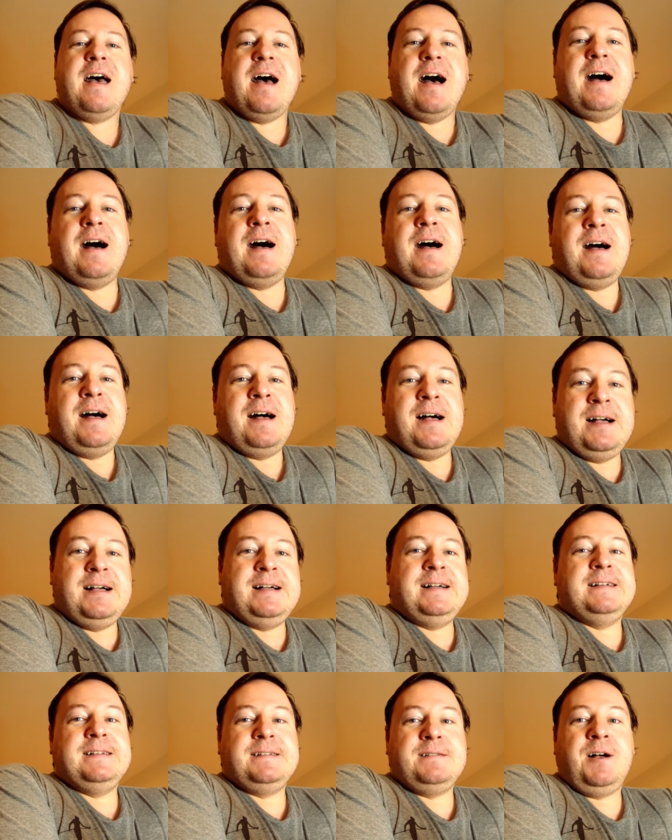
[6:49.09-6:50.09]

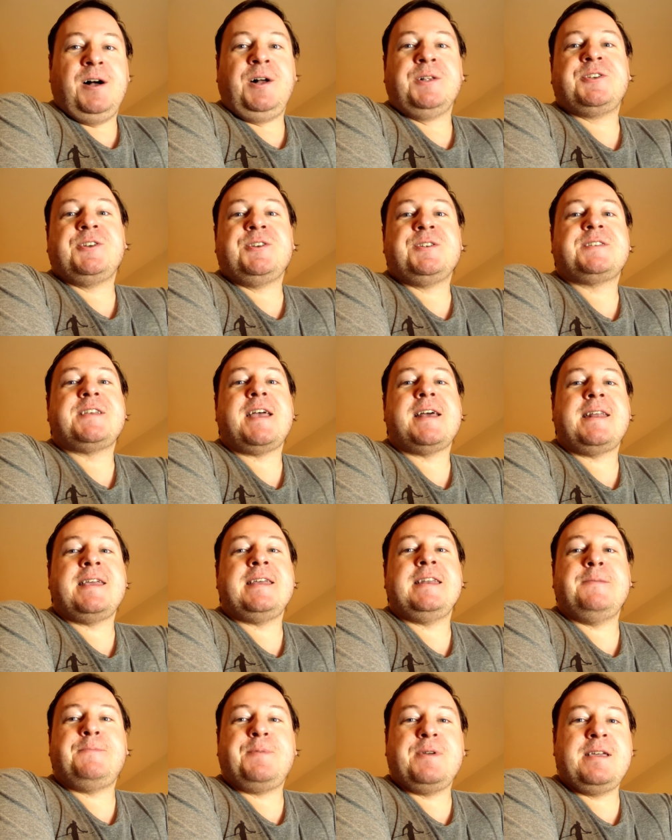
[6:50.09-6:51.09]
Uh, also does
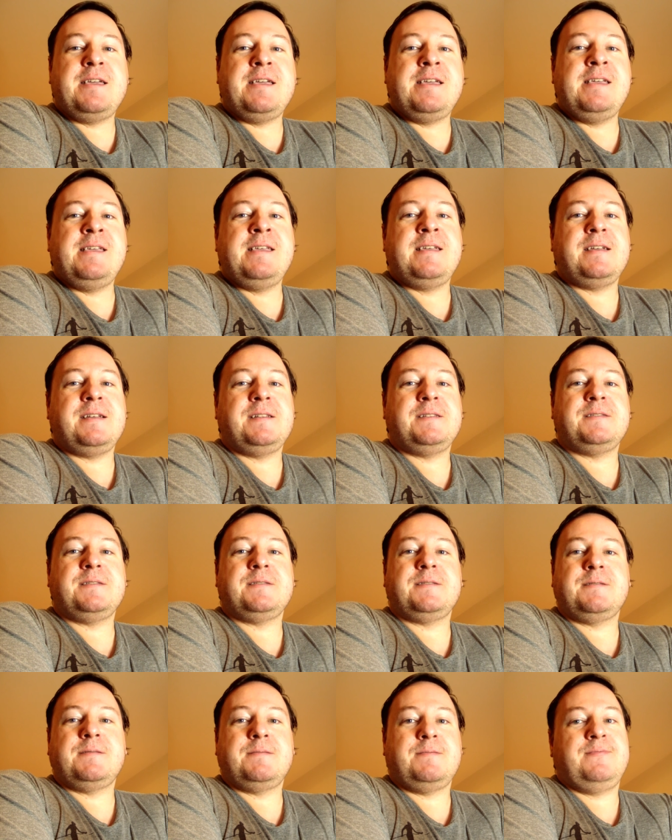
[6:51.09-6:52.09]
1080p.
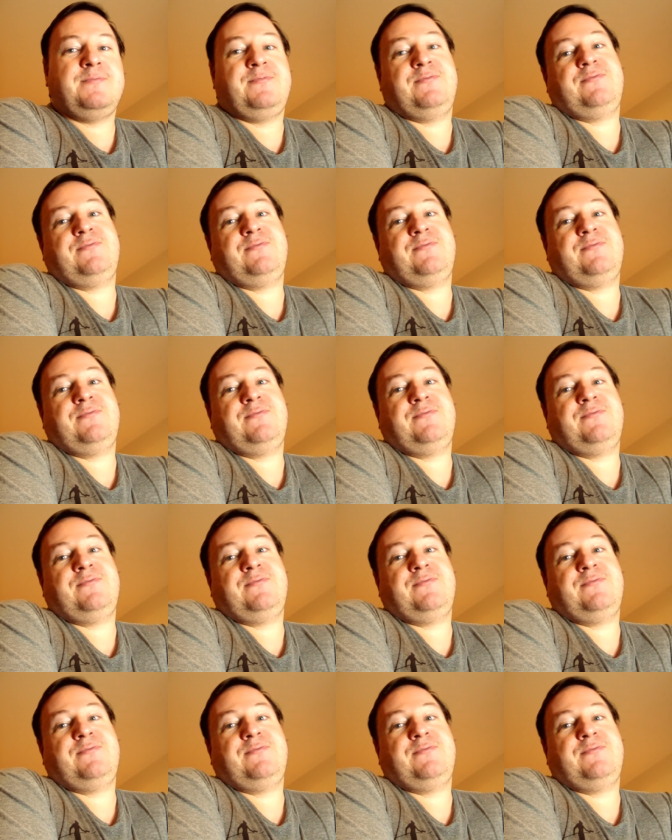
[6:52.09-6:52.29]
It's